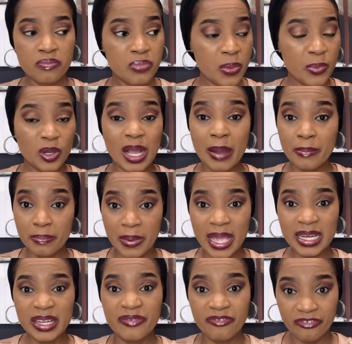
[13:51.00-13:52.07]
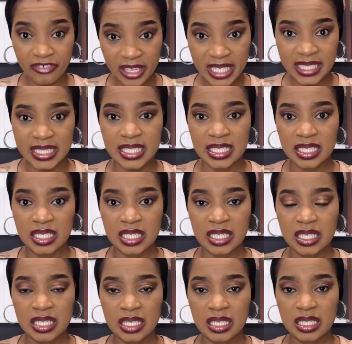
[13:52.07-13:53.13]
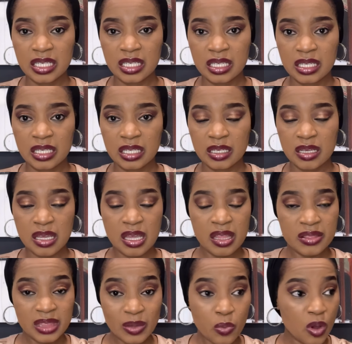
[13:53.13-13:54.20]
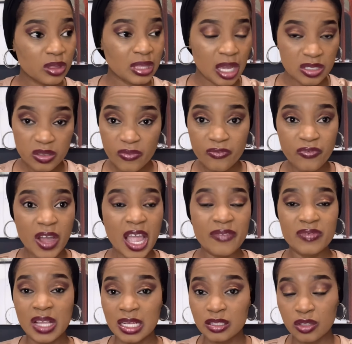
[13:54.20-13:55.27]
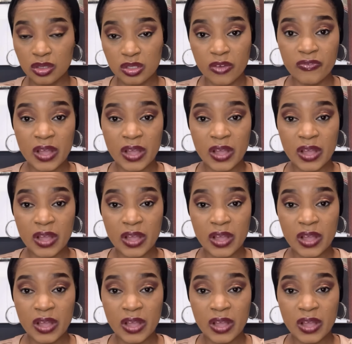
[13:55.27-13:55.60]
People can barely feed. The 1,005 that Dr.